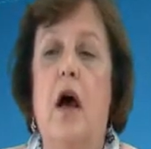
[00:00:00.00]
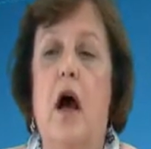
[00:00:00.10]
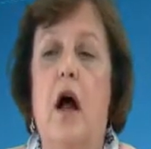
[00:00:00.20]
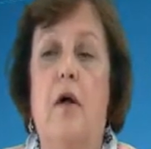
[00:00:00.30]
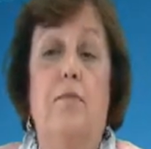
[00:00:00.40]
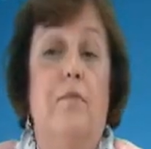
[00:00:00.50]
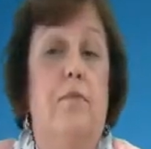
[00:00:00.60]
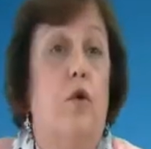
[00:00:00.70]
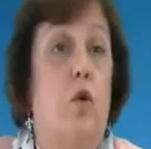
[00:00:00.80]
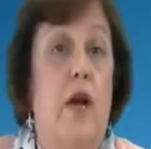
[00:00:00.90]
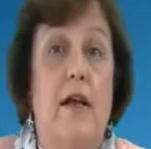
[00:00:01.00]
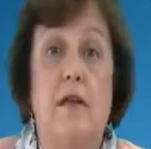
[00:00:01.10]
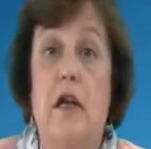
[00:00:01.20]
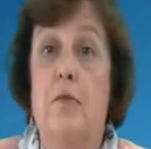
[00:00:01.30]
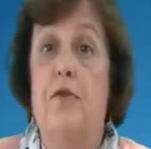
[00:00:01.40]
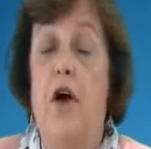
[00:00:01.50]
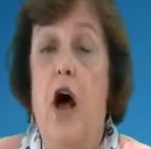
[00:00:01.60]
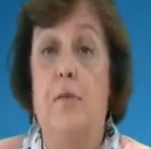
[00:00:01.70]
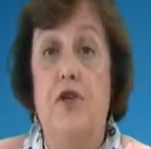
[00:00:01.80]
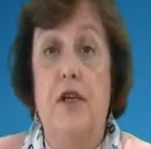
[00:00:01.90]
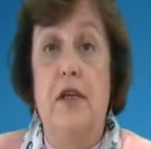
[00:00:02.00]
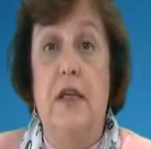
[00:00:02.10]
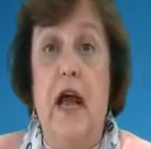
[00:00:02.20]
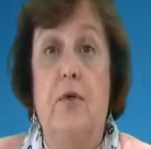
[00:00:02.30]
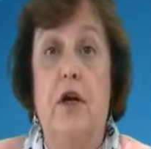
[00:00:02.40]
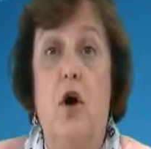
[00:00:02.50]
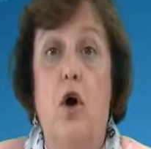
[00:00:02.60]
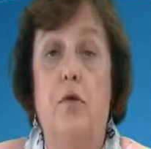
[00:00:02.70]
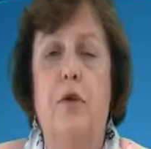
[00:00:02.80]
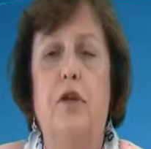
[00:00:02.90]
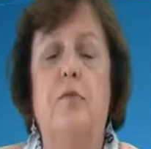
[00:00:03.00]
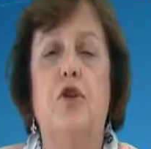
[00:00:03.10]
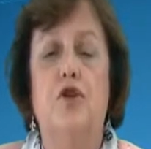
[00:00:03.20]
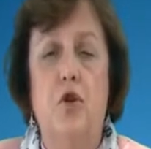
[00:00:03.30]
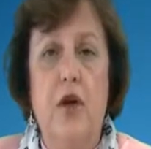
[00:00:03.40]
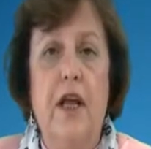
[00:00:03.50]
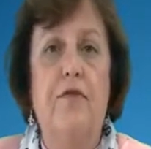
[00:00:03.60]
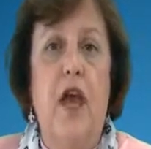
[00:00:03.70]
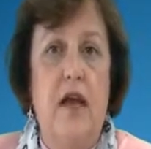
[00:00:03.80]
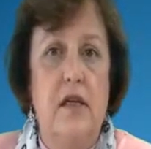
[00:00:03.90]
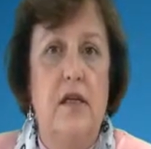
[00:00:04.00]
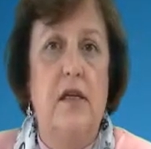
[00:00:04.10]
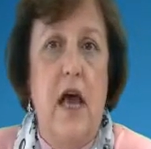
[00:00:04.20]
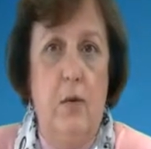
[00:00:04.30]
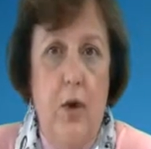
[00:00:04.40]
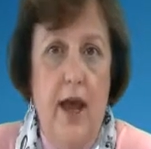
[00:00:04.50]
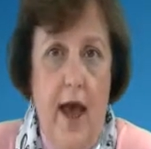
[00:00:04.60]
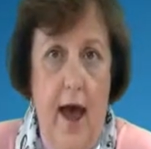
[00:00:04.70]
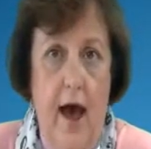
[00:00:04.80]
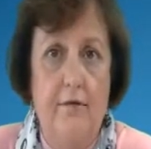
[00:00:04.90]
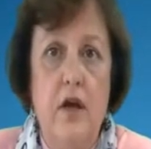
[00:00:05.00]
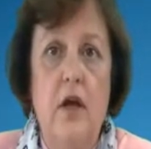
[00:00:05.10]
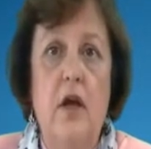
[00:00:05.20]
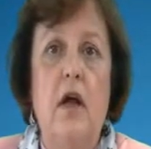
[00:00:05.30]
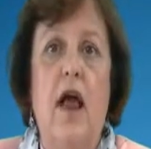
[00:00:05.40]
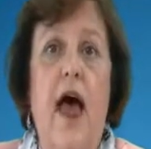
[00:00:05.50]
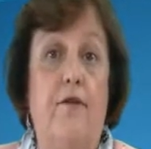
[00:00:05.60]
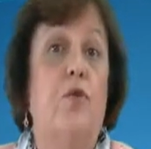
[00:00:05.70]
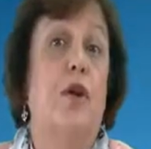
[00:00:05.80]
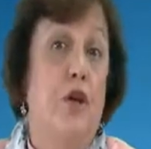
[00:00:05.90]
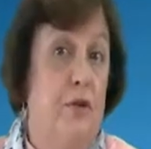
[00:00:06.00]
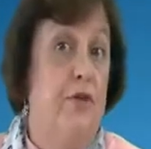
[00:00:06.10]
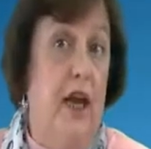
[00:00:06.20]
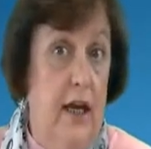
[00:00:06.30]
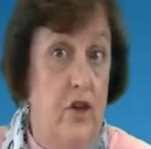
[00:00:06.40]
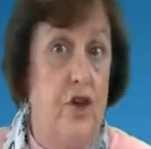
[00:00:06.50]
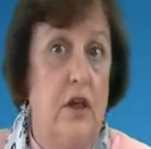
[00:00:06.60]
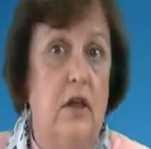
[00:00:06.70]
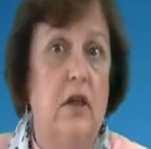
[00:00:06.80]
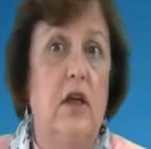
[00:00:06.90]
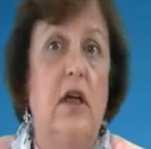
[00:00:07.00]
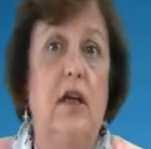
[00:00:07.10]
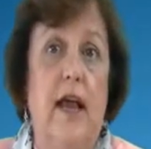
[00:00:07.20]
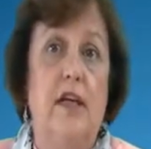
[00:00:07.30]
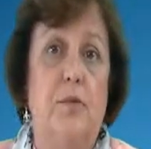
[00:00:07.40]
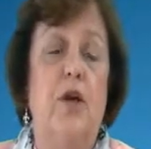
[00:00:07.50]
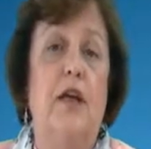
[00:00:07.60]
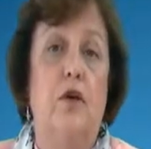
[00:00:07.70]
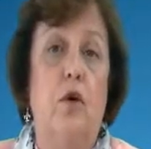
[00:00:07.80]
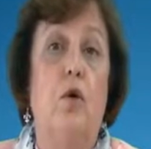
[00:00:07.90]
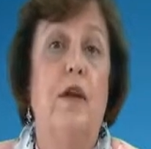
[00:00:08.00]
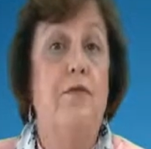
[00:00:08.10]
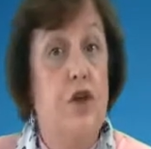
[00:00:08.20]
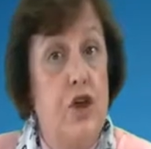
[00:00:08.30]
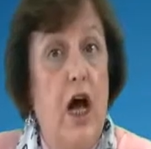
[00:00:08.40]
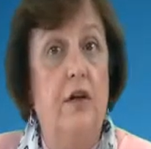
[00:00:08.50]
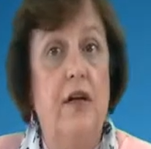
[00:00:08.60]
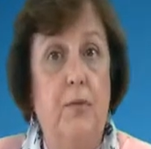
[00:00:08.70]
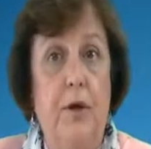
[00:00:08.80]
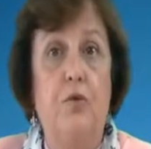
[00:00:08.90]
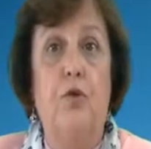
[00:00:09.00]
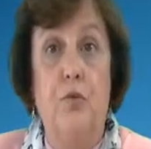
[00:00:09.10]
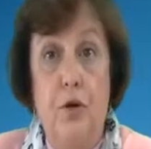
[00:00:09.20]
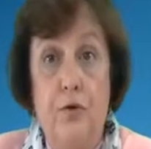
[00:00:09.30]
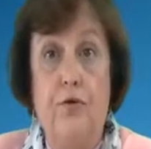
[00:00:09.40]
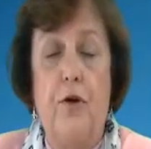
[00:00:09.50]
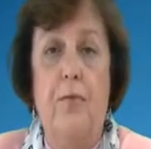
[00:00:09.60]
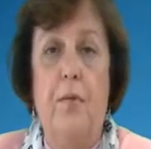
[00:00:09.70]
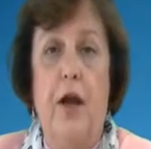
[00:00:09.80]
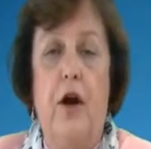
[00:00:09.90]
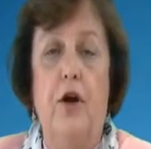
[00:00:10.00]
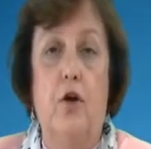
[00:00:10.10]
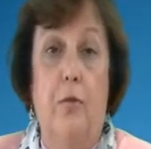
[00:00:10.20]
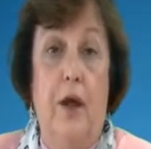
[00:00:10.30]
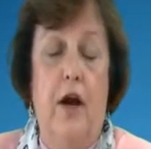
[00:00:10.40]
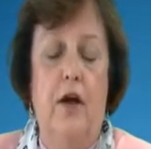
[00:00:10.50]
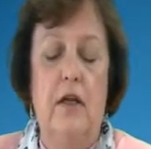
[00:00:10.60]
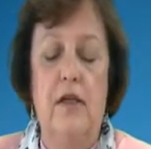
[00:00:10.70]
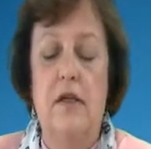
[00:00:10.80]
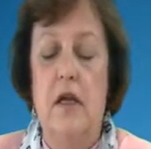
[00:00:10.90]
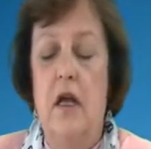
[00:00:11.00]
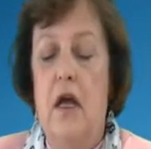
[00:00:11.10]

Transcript: The court has a number of options in that regard, but the majority of cases that we have a reunification case plan goal. If the child has been removed from the parent or parents,